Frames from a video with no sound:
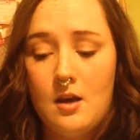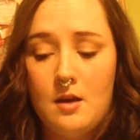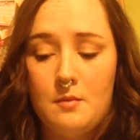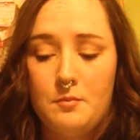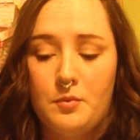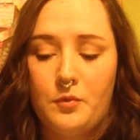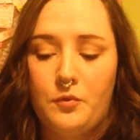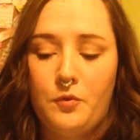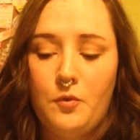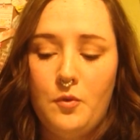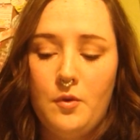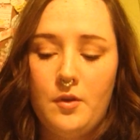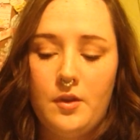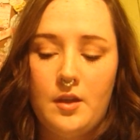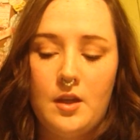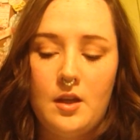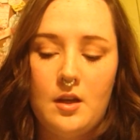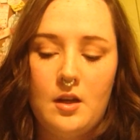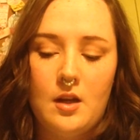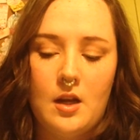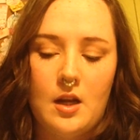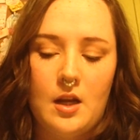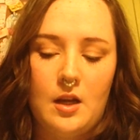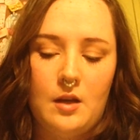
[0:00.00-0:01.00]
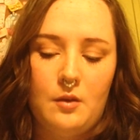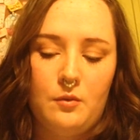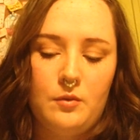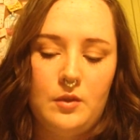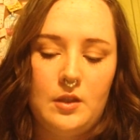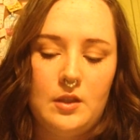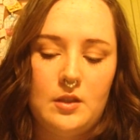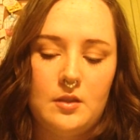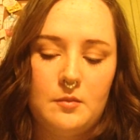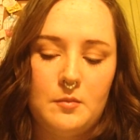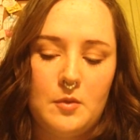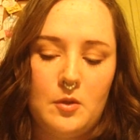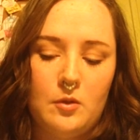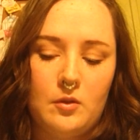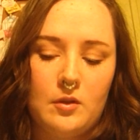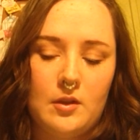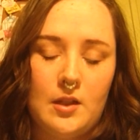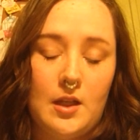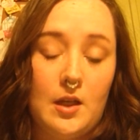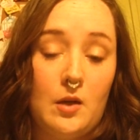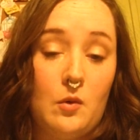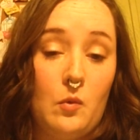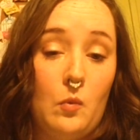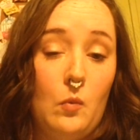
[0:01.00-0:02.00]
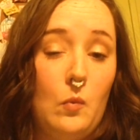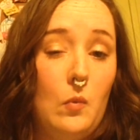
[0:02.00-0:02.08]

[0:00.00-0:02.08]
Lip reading: Before then, I'd only smoked like